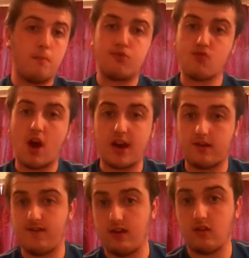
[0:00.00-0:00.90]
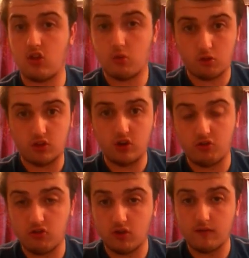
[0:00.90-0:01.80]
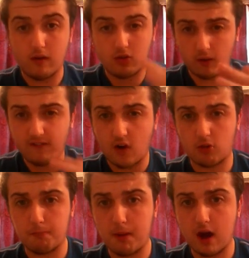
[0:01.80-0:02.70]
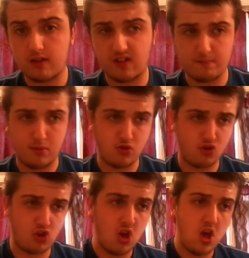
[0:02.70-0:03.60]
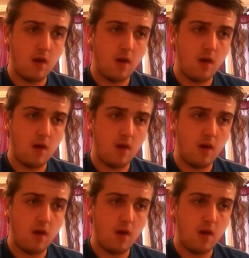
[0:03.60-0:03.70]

Pride event was in London, 2,000 participants.